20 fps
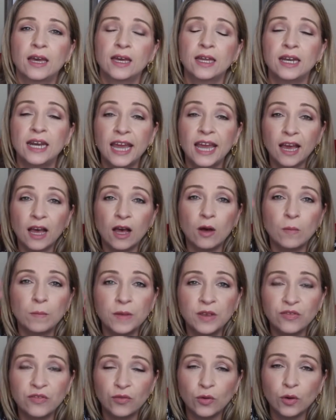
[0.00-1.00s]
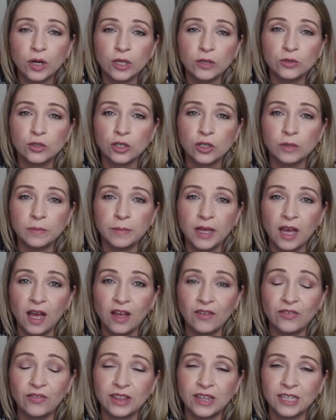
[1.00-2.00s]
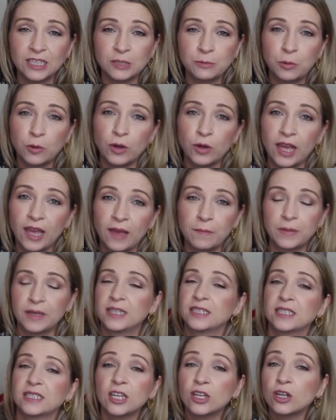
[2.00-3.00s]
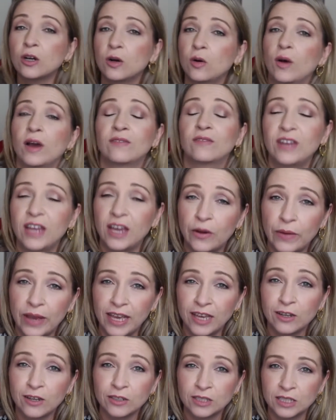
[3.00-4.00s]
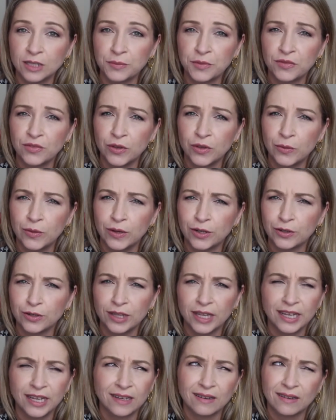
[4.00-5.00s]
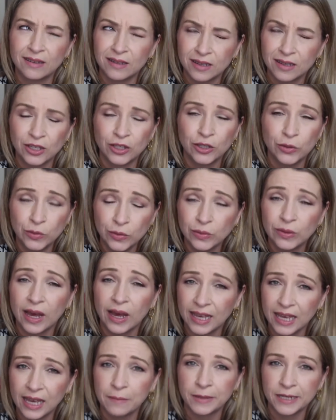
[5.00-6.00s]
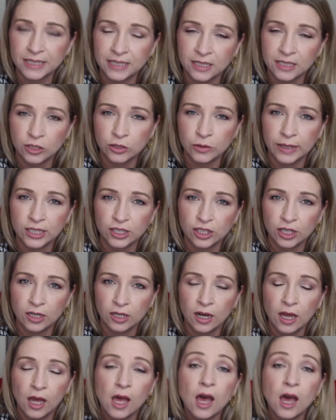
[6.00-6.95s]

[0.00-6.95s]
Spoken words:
Now, before you turn me off at this point, because I know I've now angered some of you and you're like, ugh, you do not get my situation.